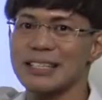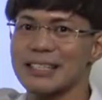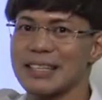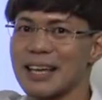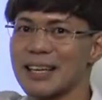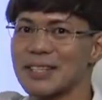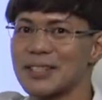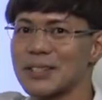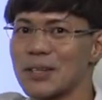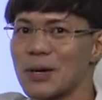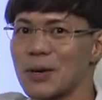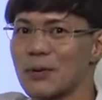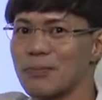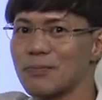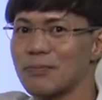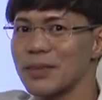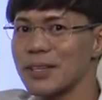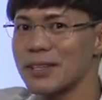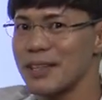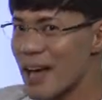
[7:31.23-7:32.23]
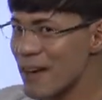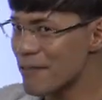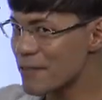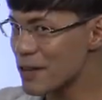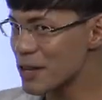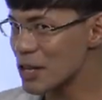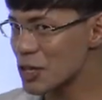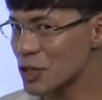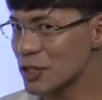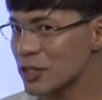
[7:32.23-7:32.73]
says so. The
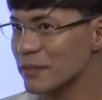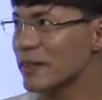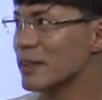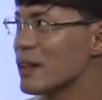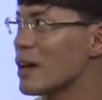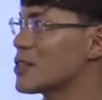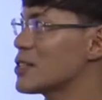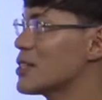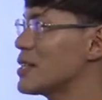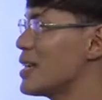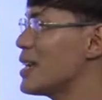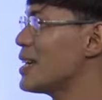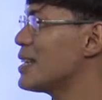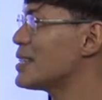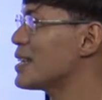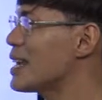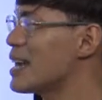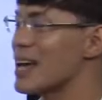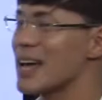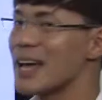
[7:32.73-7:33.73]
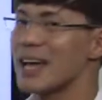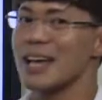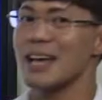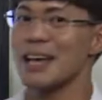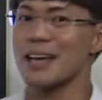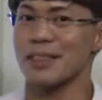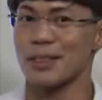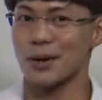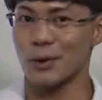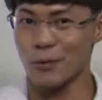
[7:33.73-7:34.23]
definition of velocity is
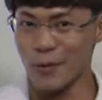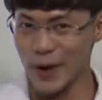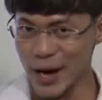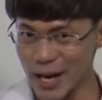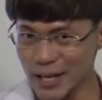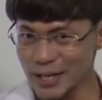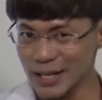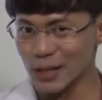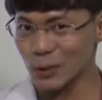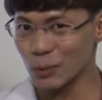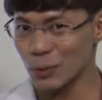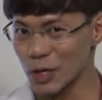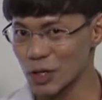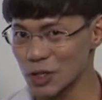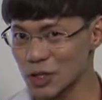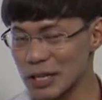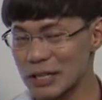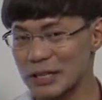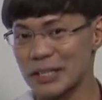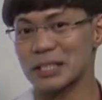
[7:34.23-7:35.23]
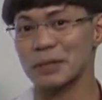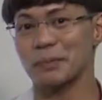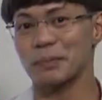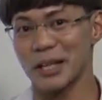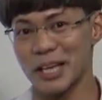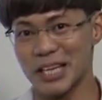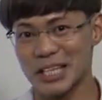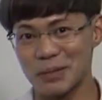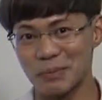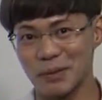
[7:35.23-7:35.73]
the rate at which
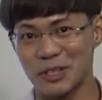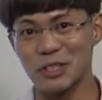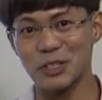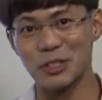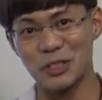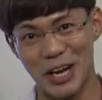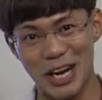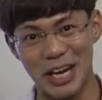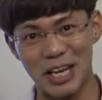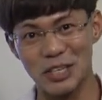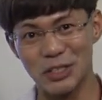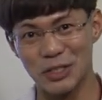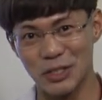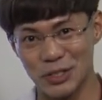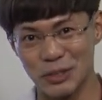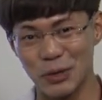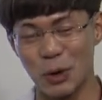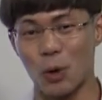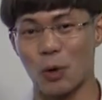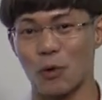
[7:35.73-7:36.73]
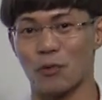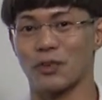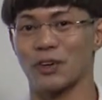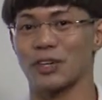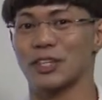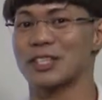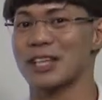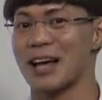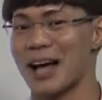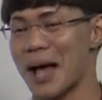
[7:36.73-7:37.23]
displacement changes
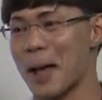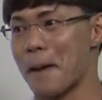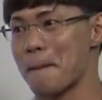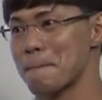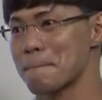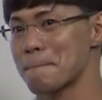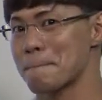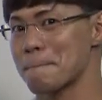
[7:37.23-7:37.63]
over time.